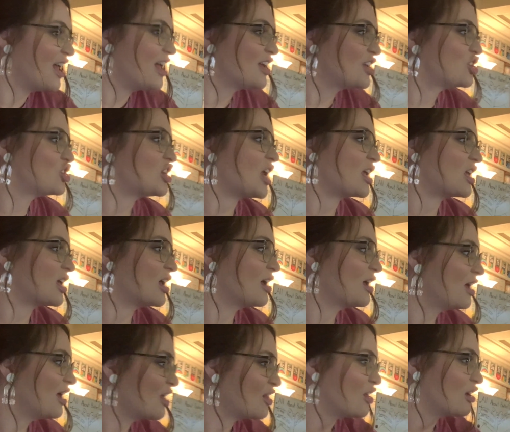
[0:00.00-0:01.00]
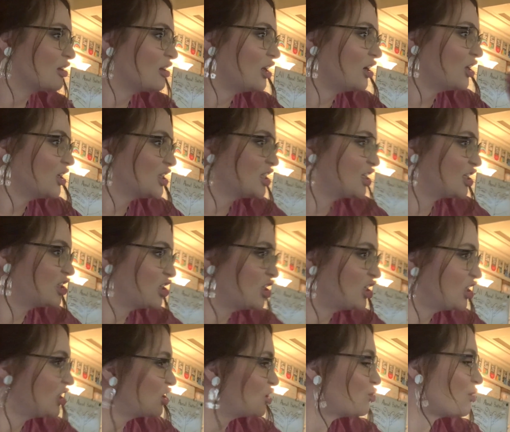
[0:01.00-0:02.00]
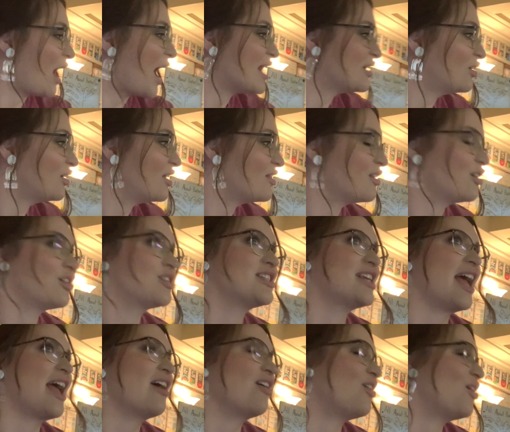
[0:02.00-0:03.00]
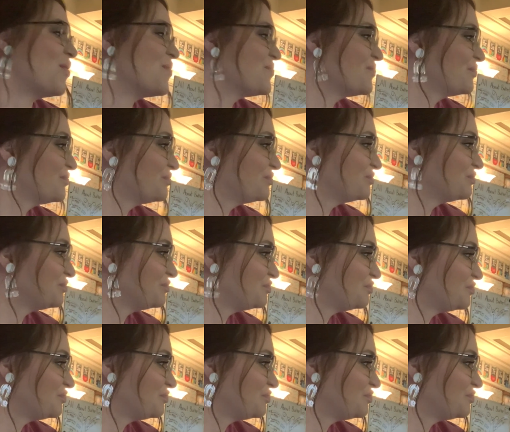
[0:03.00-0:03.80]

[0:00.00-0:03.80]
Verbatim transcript: shake their little rattle in their tail. And